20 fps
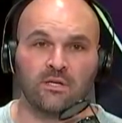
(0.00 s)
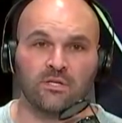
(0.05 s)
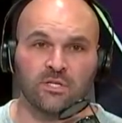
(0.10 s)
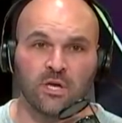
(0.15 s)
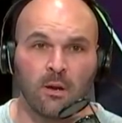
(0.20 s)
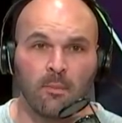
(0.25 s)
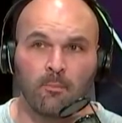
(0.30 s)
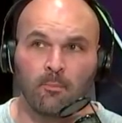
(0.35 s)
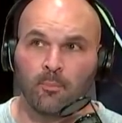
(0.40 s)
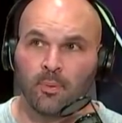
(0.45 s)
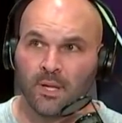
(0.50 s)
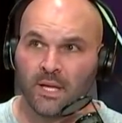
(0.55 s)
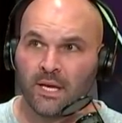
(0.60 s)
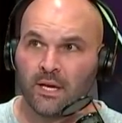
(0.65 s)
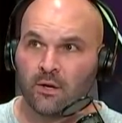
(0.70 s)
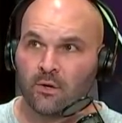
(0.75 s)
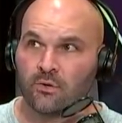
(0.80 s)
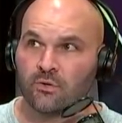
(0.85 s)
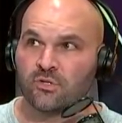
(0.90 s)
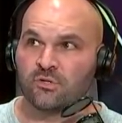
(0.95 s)
Some
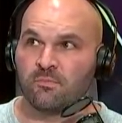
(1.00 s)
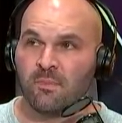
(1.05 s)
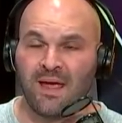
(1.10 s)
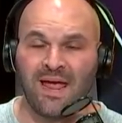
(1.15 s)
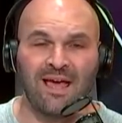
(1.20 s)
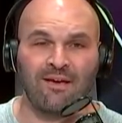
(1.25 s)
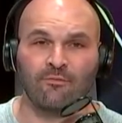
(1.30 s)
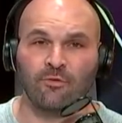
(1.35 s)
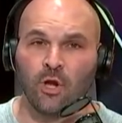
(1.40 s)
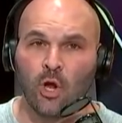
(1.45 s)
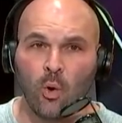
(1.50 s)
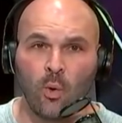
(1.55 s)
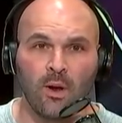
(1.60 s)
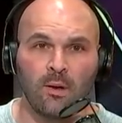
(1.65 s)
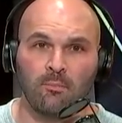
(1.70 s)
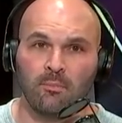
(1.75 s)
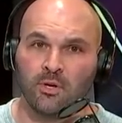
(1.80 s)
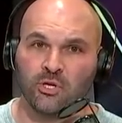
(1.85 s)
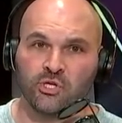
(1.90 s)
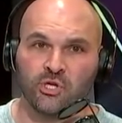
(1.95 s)
players may have no
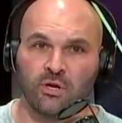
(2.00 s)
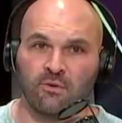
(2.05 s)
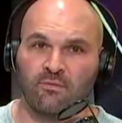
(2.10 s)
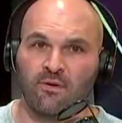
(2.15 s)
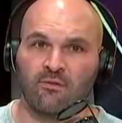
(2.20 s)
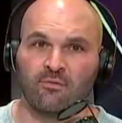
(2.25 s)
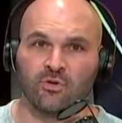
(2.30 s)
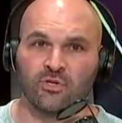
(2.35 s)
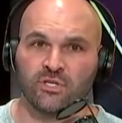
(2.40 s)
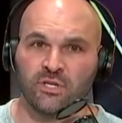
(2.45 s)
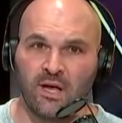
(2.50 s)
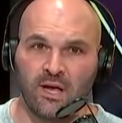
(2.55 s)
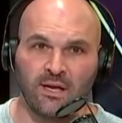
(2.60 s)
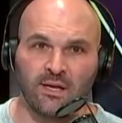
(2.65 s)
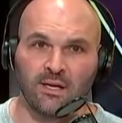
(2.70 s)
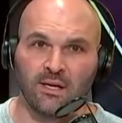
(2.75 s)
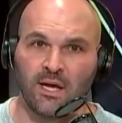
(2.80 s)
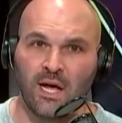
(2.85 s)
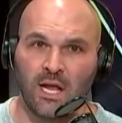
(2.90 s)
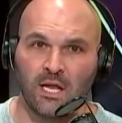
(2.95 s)
ambition of ever
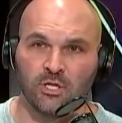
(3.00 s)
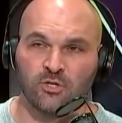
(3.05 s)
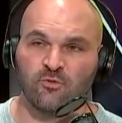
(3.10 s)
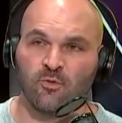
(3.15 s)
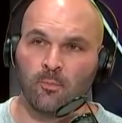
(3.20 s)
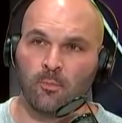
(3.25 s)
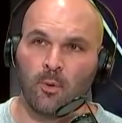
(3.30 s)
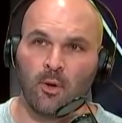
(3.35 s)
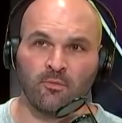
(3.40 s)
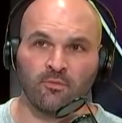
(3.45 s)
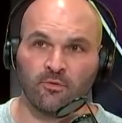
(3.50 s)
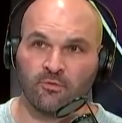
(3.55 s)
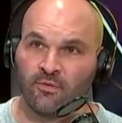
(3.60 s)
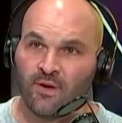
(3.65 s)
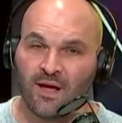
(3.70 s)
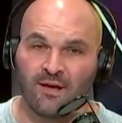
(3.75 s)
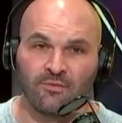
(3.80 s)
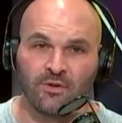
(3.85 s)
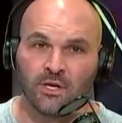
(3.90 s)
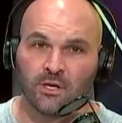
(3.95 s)
staying in college football for
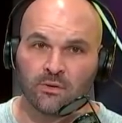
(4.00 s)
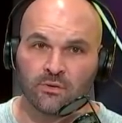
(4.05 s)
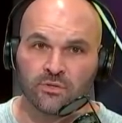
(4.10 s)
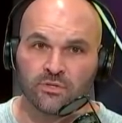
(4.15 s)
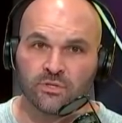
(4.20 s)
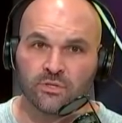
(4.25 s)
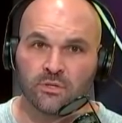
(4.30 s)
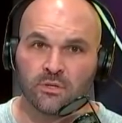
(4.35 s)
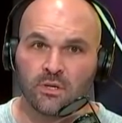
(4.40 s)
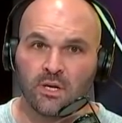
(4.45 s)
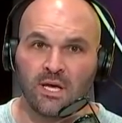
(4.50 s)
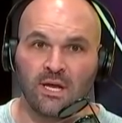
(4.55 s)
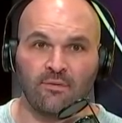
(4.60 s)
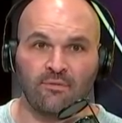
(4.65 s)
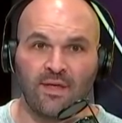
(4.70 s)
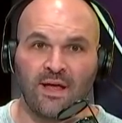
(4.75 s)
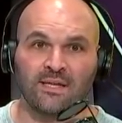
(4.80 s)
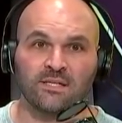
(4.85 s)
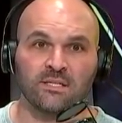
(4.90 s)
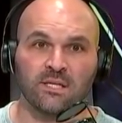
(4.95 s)
5 years. And
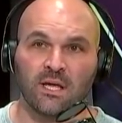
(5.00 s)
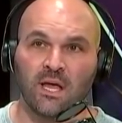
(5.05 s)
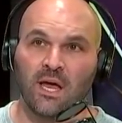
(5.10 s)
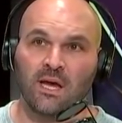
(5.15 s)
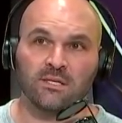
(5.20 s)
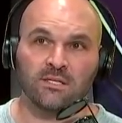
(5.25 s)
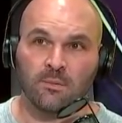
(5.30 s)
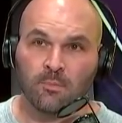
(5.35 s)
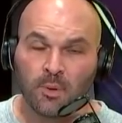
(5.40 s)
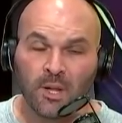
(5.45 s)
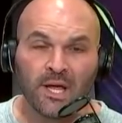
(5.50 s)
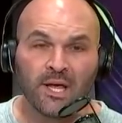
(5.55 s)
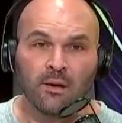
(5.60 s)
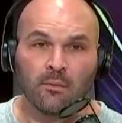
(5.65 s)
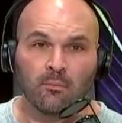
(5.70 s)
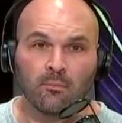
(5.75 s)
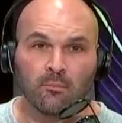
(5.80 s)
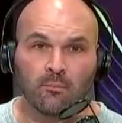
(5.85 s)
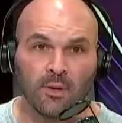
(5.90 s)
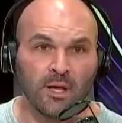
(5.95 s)
if that's the case, then play
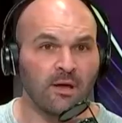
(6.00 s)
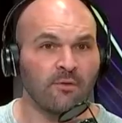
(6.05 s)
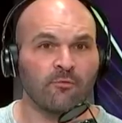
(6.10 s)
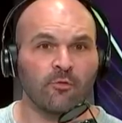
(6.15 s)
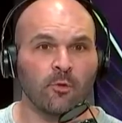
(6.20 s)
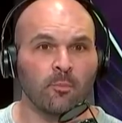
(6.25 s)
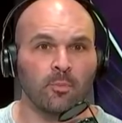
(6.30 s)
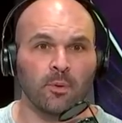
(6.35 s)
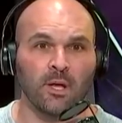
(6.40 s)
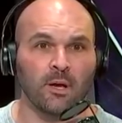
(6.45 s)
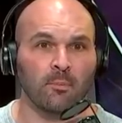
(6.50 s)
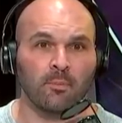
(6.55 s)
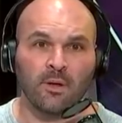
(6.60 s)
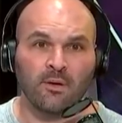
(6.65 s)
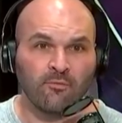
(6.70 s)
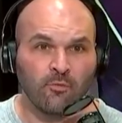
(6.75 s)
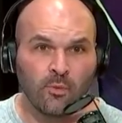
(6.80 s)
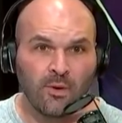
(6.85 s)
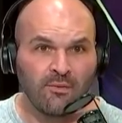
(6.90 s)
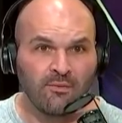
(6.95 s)
him. Play him for a play.
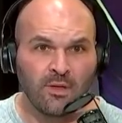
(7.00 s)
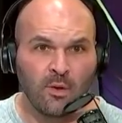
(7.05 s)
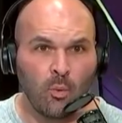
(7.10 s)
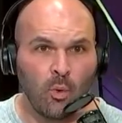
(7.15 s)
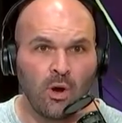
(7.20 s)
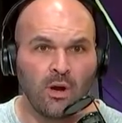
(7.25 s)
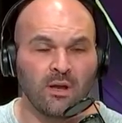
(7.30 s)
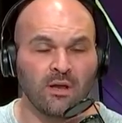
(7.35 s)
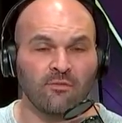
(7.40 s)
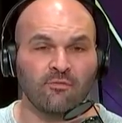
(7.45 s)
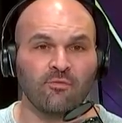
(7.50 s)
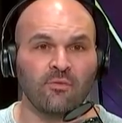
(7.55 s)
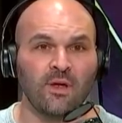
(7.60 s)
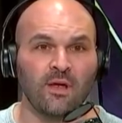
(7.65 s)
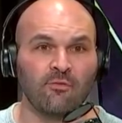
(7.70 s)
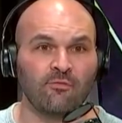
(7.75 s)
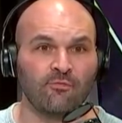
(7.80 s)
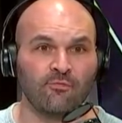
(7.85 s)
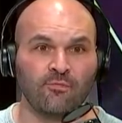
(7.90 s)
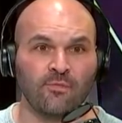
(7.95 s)
Play him for whatever they want.
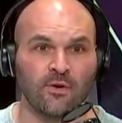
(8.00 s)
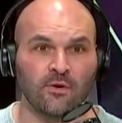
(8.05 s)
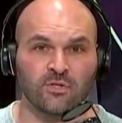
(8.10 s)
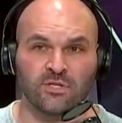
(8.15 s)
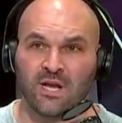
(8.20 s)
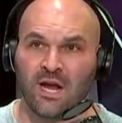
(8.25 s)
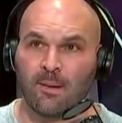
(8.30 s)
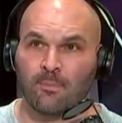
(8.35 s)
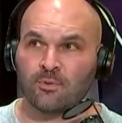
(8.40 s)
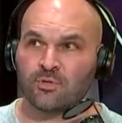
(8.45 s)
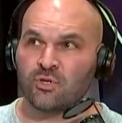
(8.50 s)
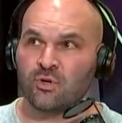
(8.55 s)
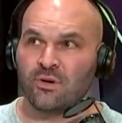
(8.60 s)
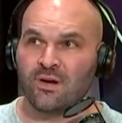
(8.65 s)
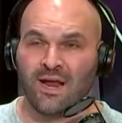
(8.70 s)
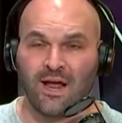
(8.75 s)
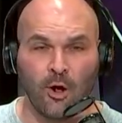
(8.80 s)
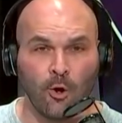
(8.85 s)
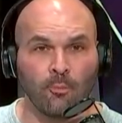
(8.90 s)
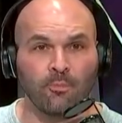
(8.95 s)
If there's an
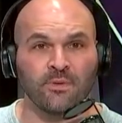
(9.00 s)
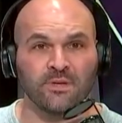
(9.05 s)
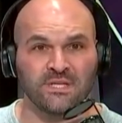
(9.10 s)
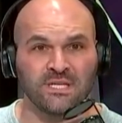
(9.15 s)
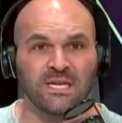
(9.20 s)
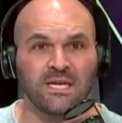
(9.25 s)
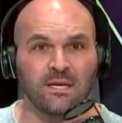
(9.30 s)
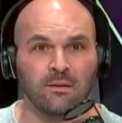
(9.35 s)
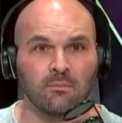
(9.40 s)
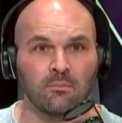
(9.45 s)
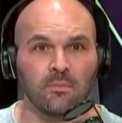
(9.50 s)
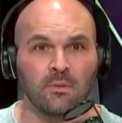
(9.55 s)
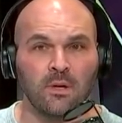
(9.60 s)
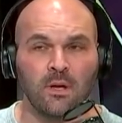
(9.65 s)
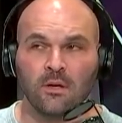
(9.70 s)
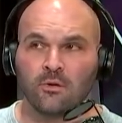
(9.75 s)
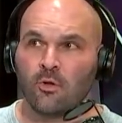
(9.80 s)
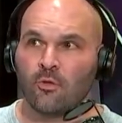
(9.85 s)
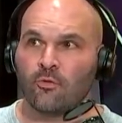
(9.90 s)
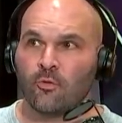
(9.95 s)
opportunity to help the team,
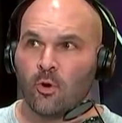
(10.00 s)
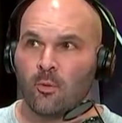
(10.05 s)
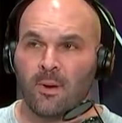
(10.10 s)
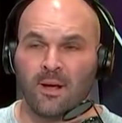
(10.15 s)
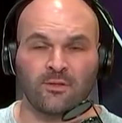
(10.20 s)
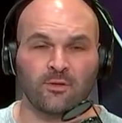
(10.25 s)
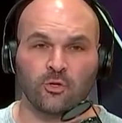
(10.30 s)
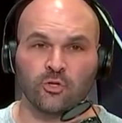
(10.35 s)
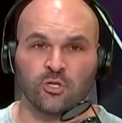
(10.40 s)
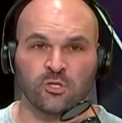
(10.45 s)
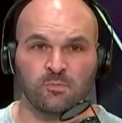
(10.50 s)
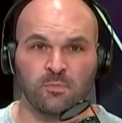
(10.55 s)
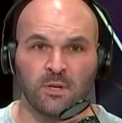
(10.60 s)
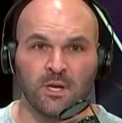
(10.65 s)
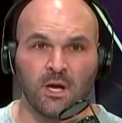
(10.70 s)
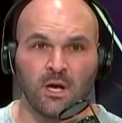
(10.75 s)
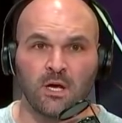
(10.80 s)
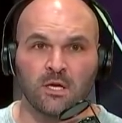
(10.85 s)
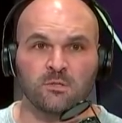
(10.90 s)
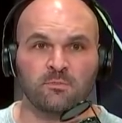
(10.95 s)
don't throw him out there just
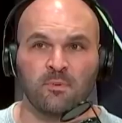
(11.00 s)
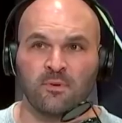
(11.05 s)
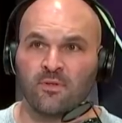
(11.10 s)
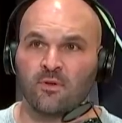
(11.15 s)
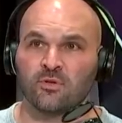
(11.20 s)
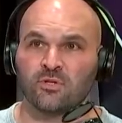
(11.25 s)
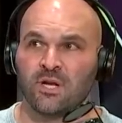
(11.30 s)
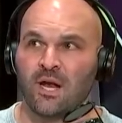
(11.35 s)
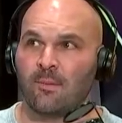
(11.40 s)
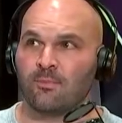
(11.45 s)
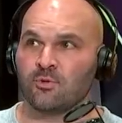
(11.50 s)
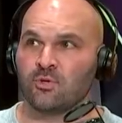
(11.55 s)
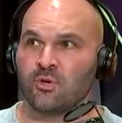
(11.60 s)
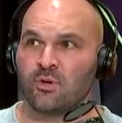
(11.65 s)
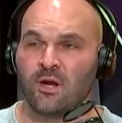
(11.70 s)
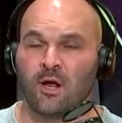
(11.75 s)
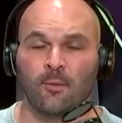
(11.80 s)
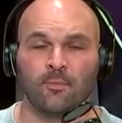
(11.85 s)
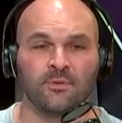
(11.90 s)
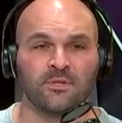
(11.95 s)
because, but if there's an
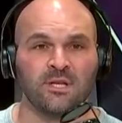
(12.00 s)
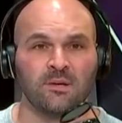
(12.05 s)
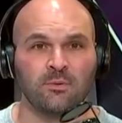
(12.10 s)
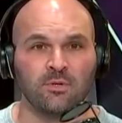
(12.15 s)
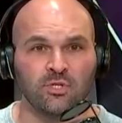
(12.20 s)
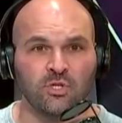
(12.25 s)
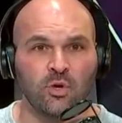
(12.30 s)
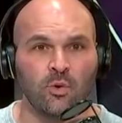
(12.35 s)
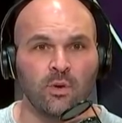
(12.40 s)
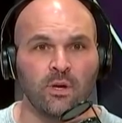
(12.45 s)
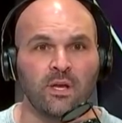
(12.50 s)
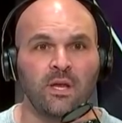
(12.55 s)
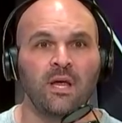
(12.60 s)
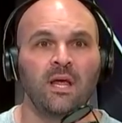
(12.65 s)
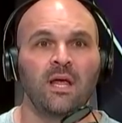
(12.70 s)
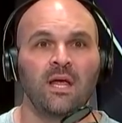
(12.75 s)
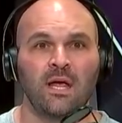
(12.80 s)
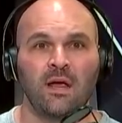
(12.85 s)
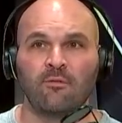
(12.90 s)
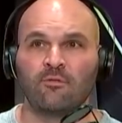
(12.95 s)
opportunity to help the team, you do it.
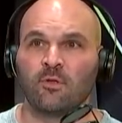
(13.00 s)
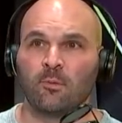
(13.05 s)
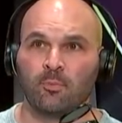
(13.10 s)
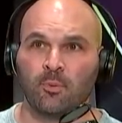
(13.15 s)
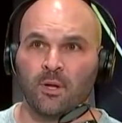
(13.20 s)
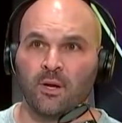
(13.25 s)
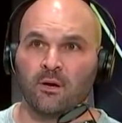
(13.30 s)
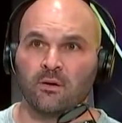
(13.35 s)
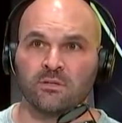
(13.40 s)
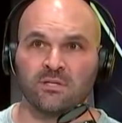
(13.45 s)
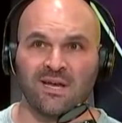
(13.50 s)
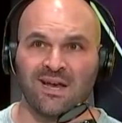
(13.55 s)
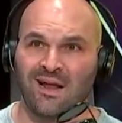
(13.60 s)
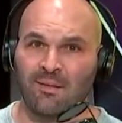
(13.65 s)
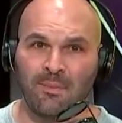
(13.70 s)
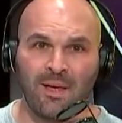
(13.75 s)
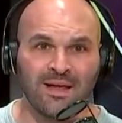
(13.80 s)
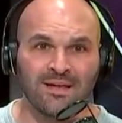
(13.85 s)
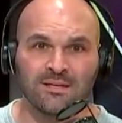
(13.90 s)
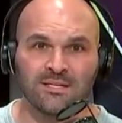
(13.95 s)
If the player is saying,
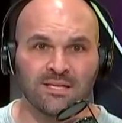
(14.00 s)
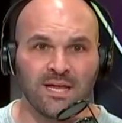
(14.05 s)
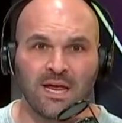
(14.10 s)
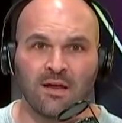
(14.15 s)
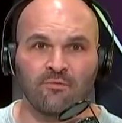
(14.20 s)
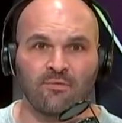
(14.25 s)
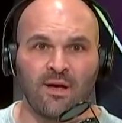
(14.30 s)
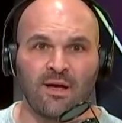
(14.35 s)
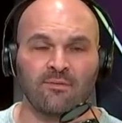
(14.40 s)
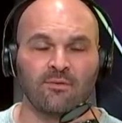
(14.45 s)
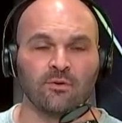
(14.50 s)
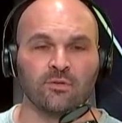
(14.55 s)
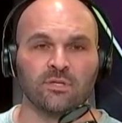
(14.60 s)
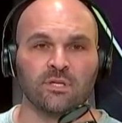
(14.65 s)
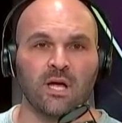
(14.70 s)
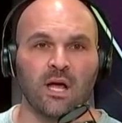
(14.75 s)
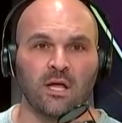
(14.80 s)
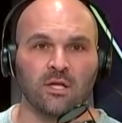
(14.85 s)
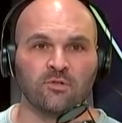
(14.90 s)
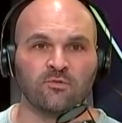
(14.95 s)
I'm not staying 5 years
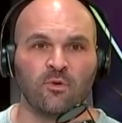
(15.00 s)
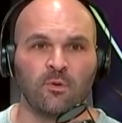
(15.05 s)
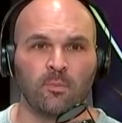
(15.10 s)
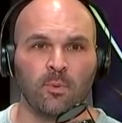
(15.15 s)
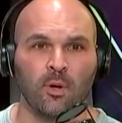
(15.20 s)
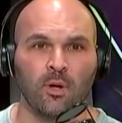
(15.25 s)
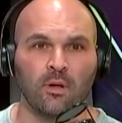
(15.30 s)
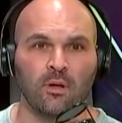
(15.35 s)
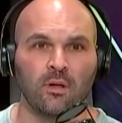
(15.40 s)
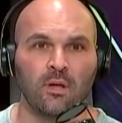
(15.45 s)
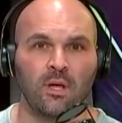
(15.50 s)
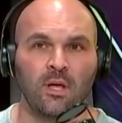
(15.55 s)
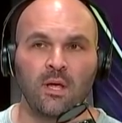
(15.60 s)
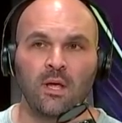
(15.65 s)
in college football.